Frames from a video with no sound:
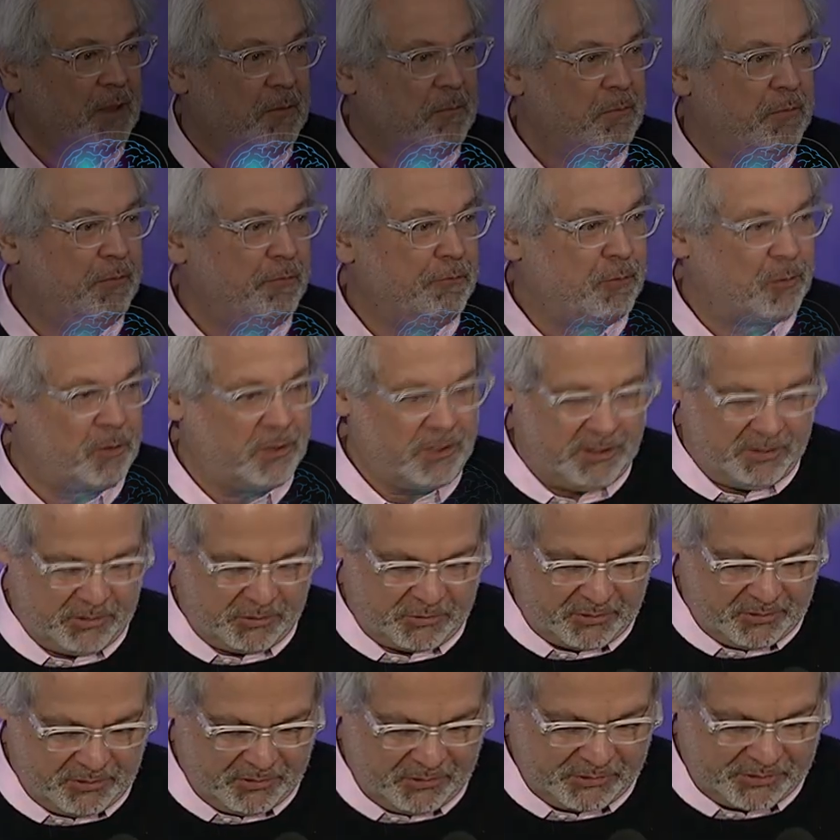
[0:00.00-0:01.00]
before I
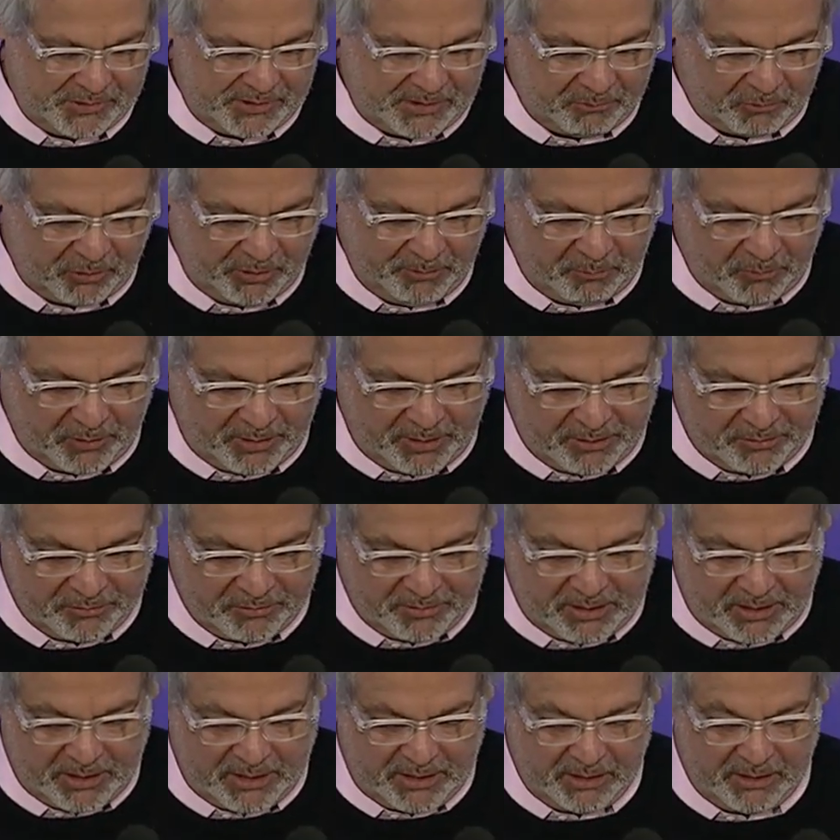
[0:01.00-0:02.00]
introduce Emery Brown,
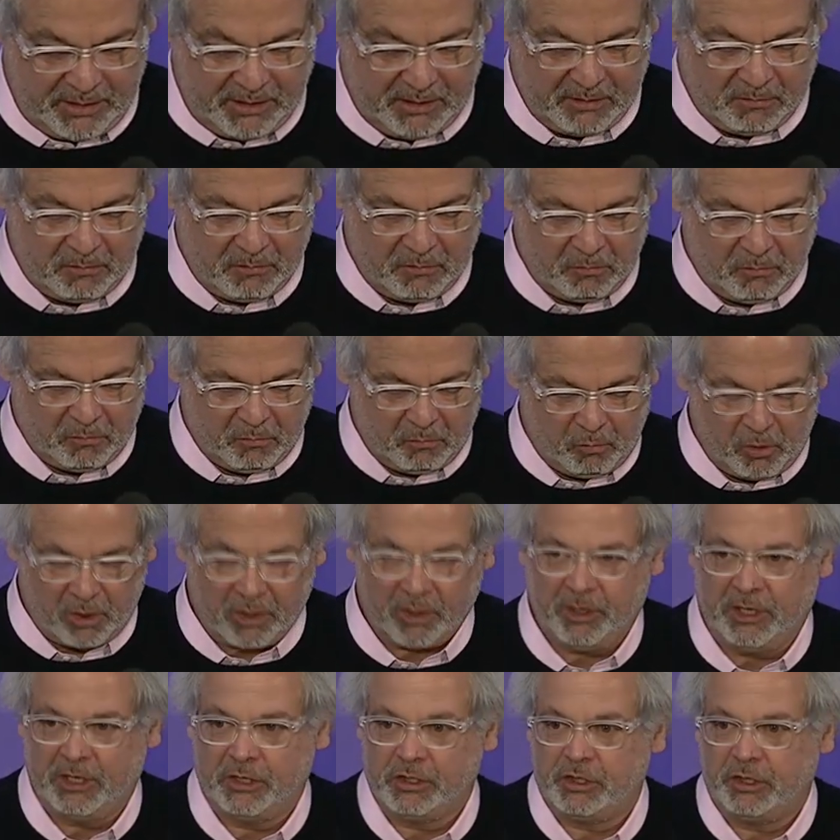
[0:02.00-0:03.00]
I
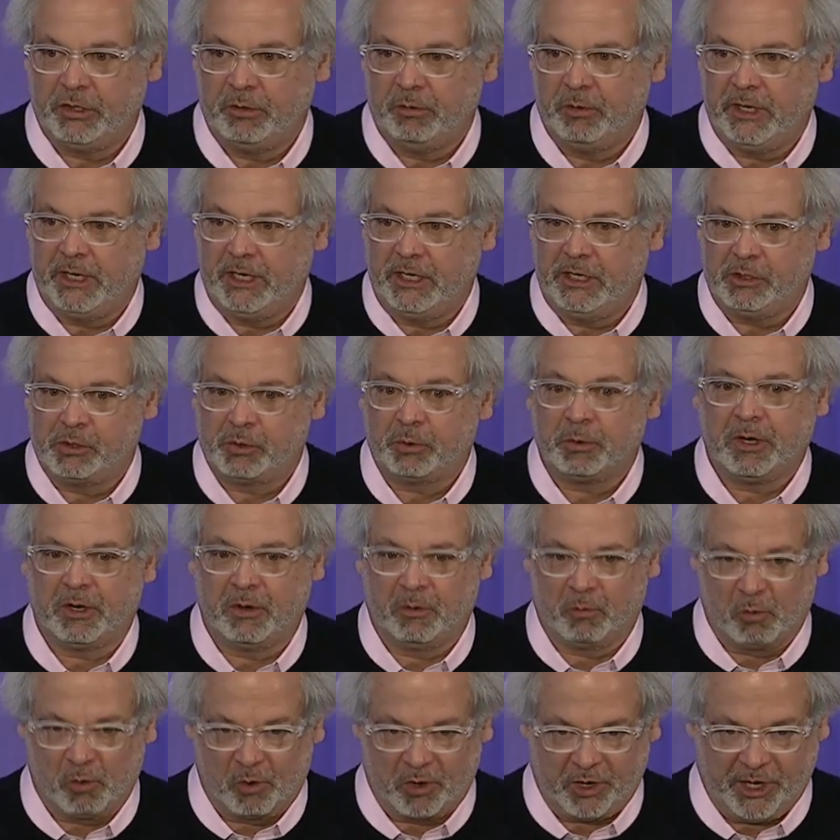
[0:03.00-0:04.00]
want to issue a trigger
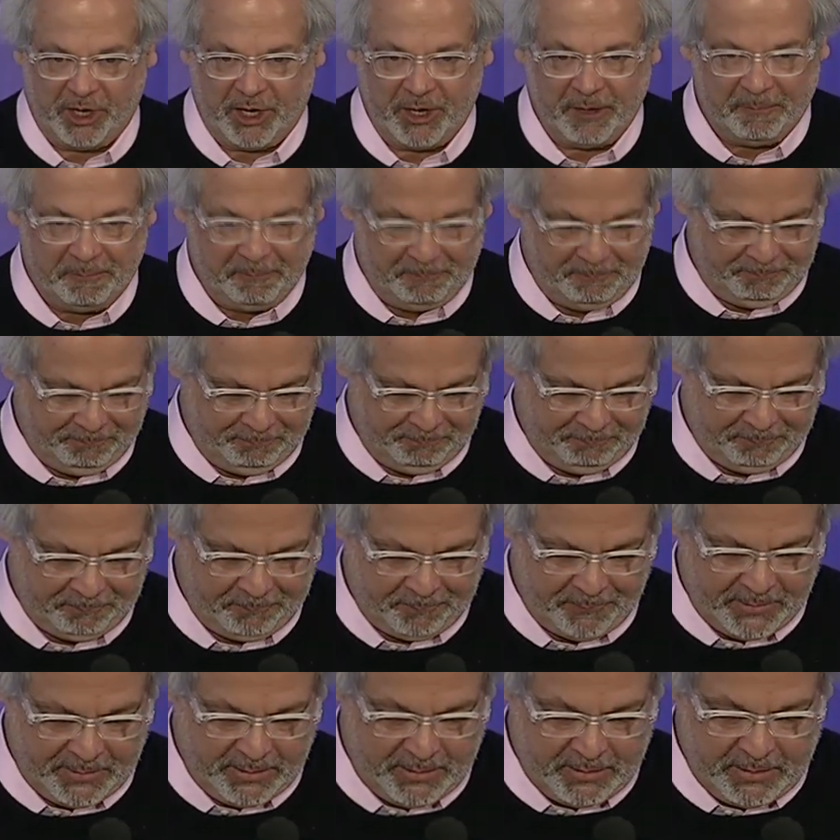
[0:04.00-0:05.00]
warning.
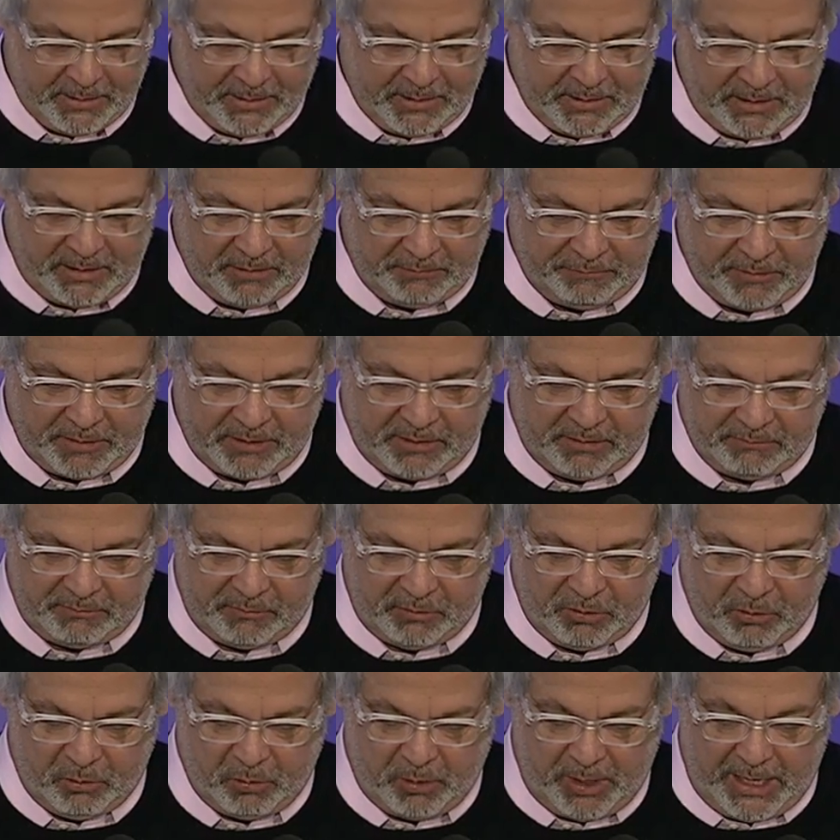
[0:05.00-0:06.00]
If any of
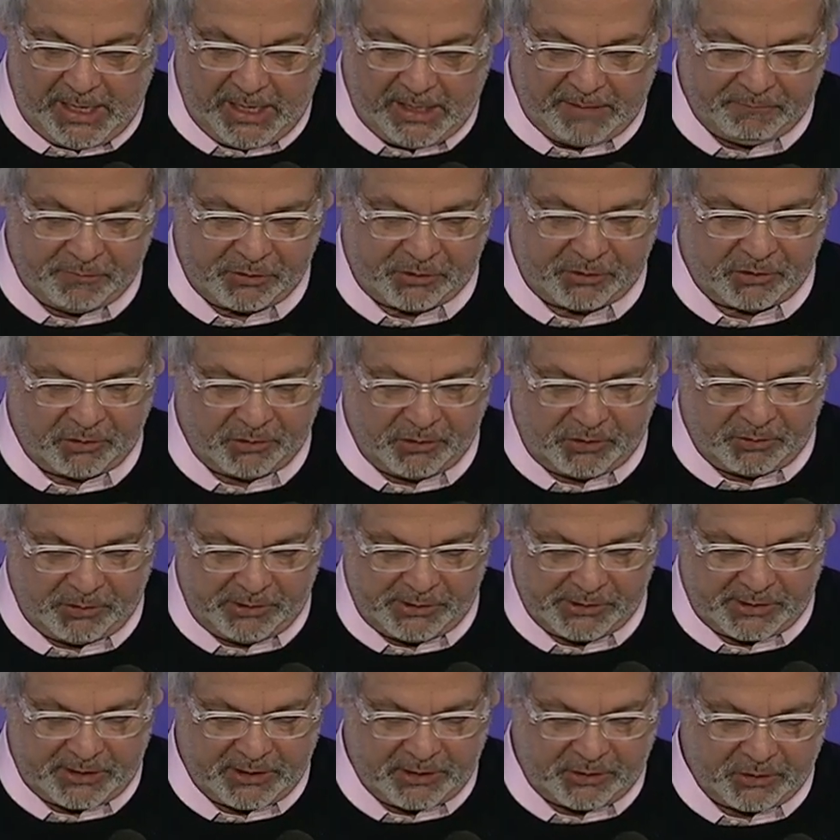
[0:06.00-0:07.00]
you have surgery
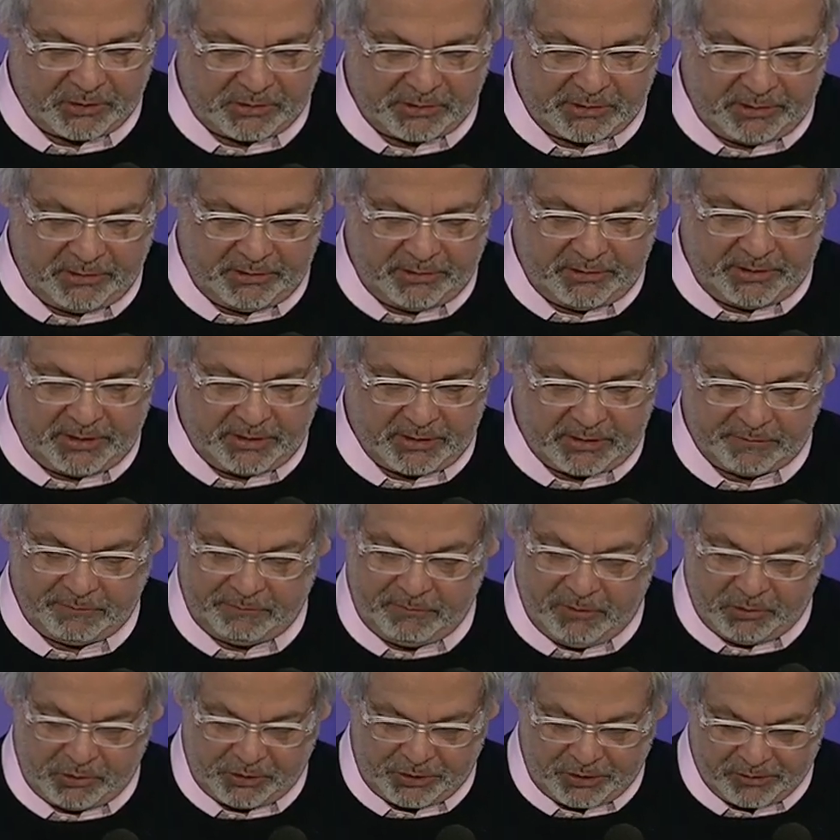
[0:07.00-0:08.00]
scheduled in the next
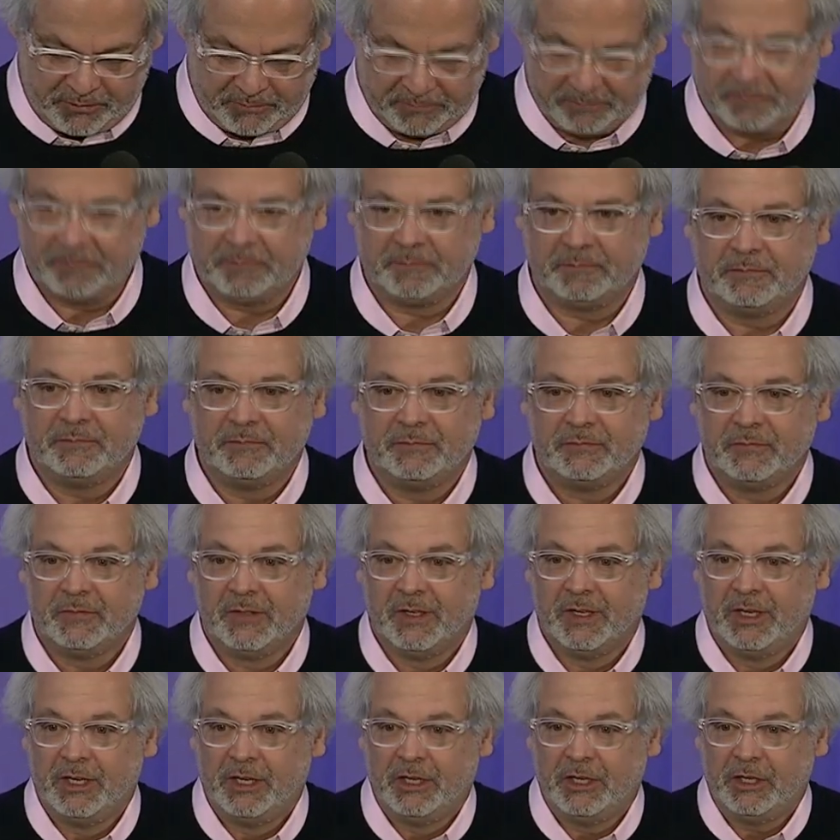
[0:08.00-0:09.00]
future,
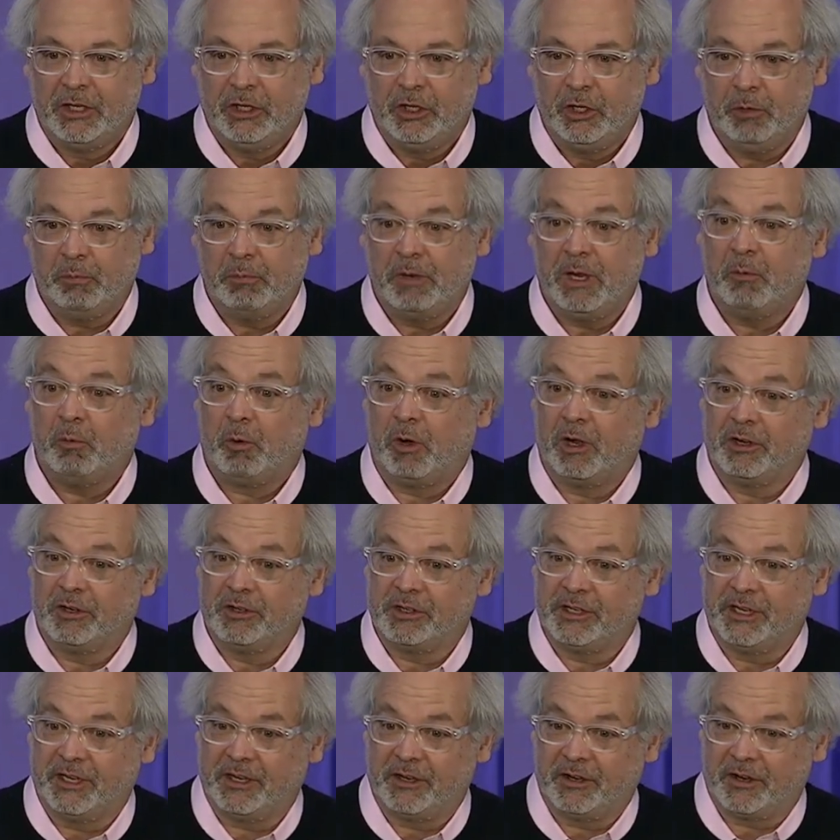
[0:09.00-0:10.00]
you may want to
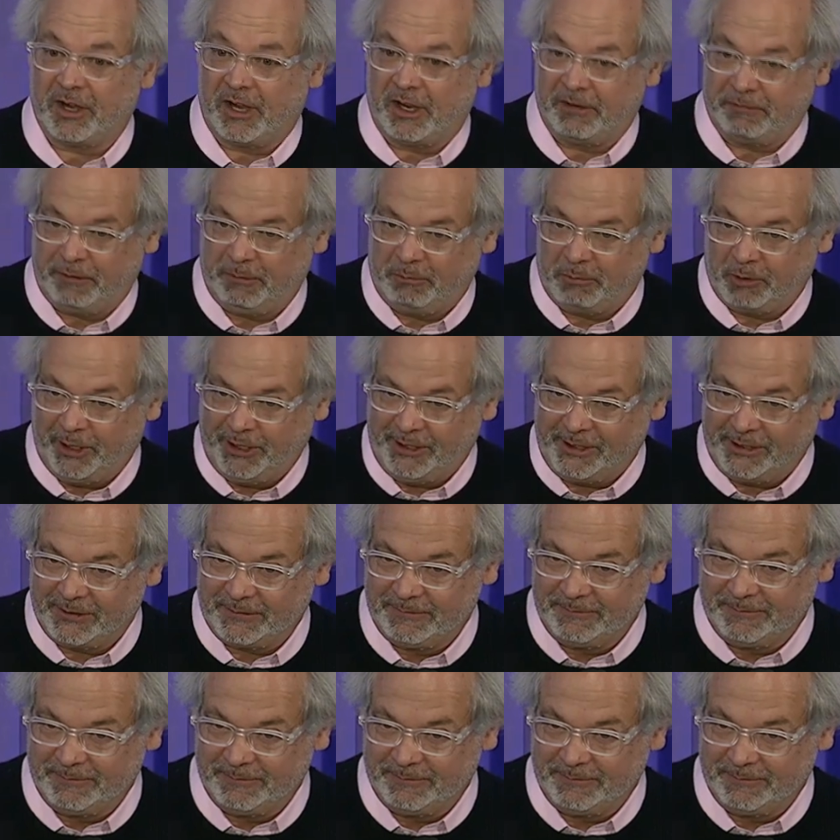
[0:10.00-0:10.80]
take a coffee break.